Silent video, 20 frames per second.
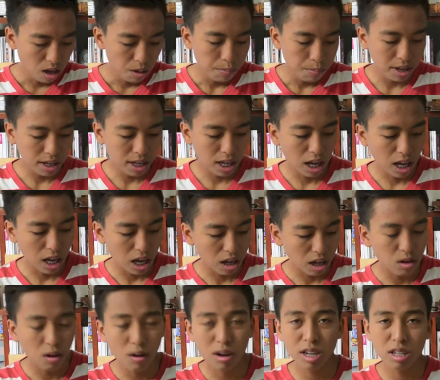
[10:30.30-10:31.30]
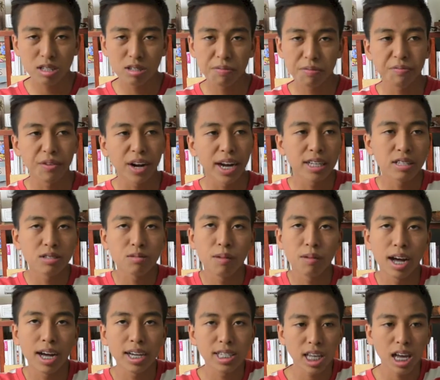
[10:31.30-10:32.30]
But yeah, according to
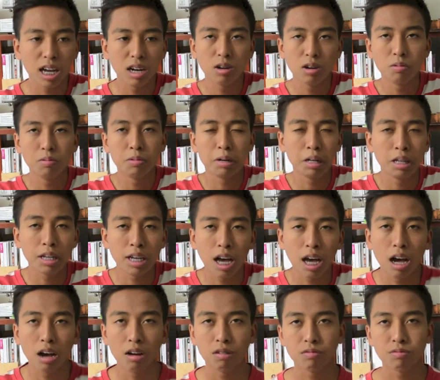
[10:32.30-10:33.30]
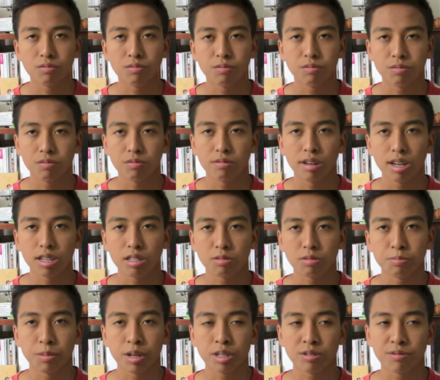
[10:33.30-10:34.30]
friends-wise, I don't really have as
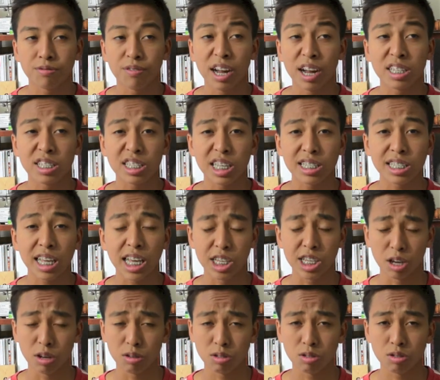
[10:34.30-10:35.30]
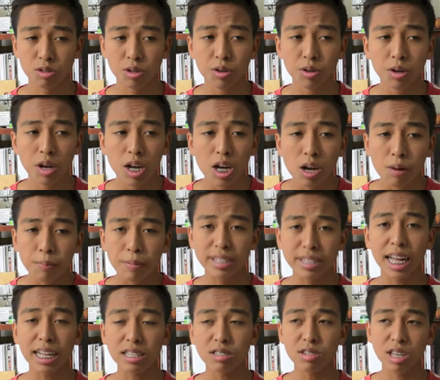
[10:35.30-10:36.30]
much friends as I used to. But
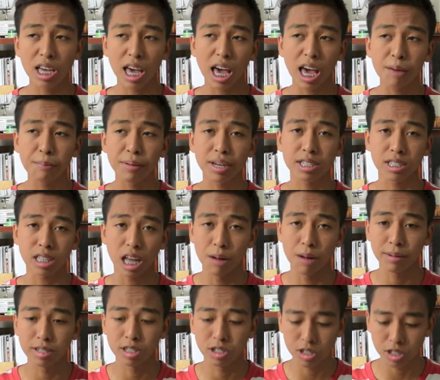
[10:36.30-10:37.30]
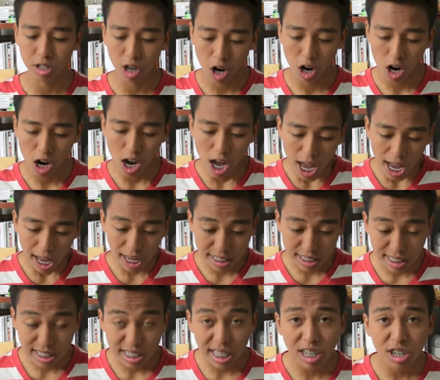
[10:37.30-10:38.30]
that's okay because I'm a junior
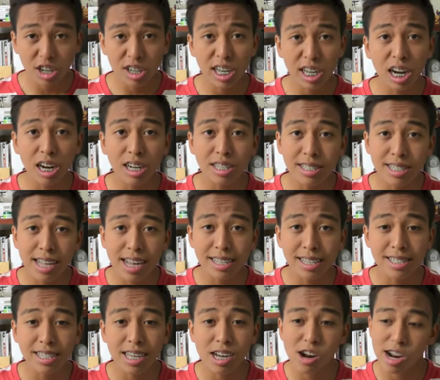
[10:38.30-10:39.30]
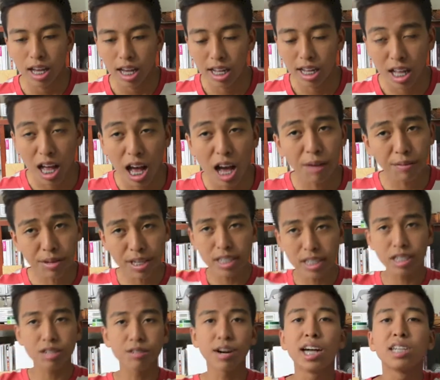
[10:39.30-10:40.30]
and senior year is next year. And I'm going
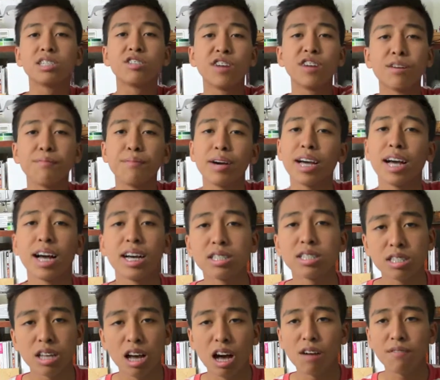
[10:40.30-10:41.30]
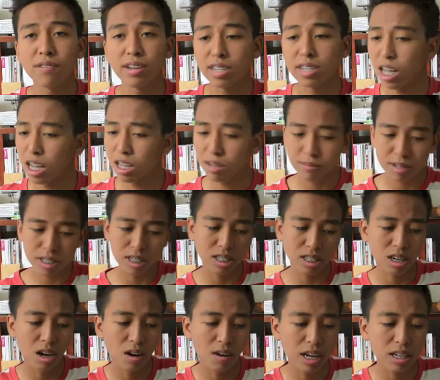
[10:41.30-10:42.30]
to graduate my ass off. And I'm going to
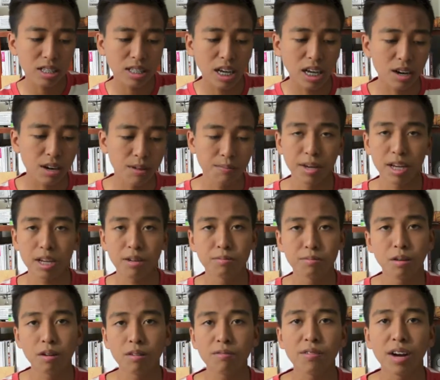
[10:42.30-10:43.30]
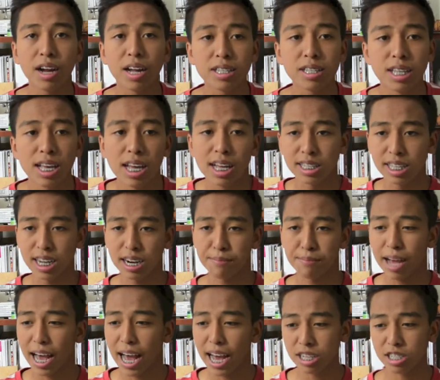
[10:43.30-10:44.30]
go out there and make more friends that
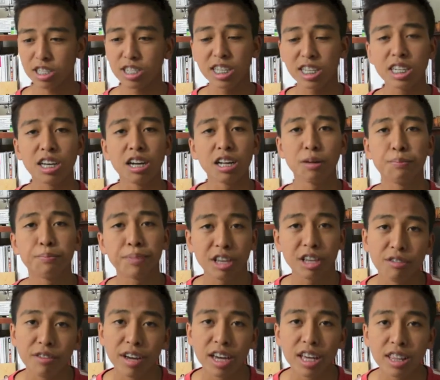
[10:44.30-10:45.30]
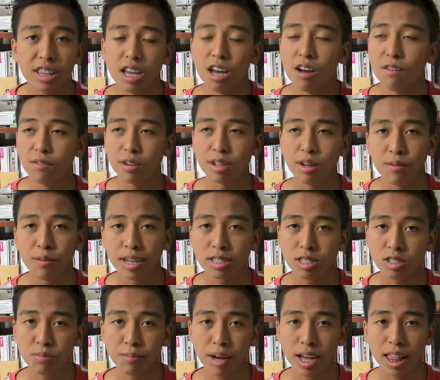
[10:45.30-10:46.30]
I'm actually going to be with for the
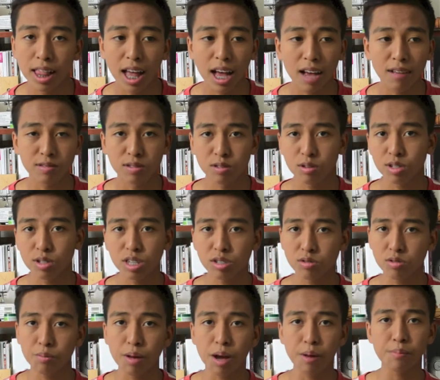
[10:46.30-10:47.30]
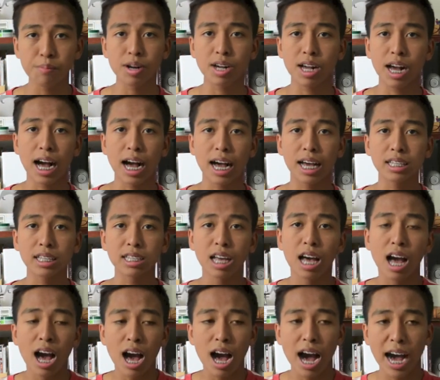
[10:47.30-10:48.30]
rest of my life. So just remember, guys,
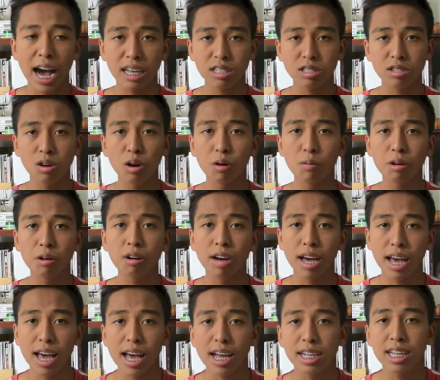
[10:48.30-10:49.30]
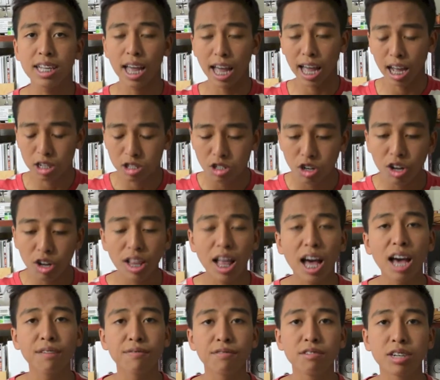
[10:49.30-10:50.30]
high school will end and your
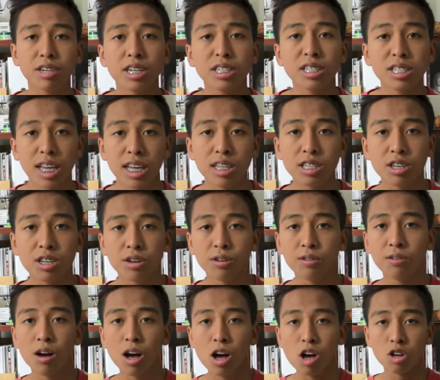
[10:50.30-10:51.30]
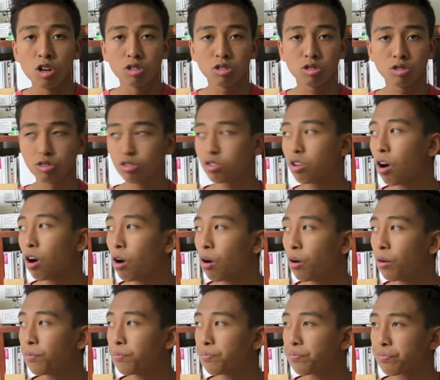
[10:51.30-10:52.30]
life will continue.
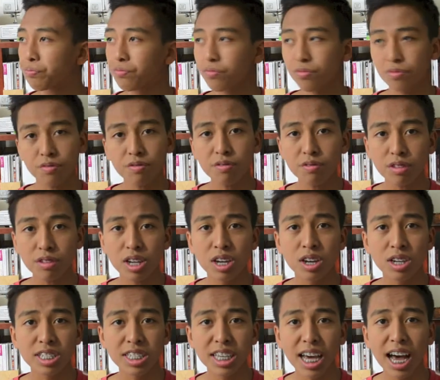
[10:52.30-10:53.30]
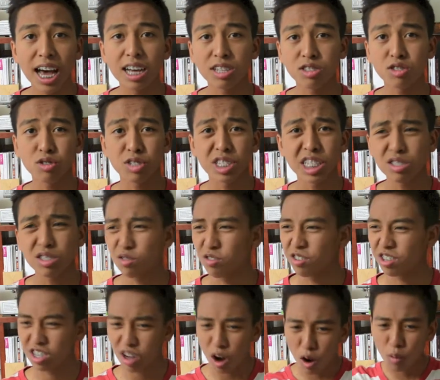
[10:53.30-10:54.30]
So yeah, so just
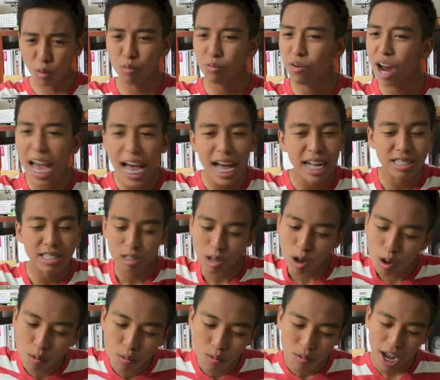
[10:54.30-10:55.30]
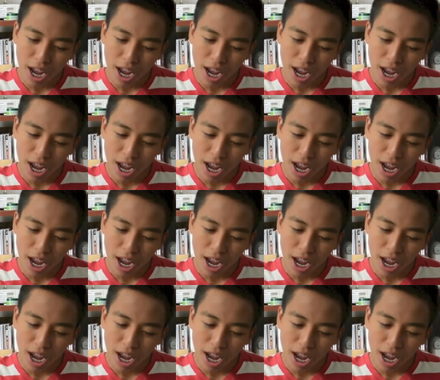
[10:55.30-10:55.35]
go rant, go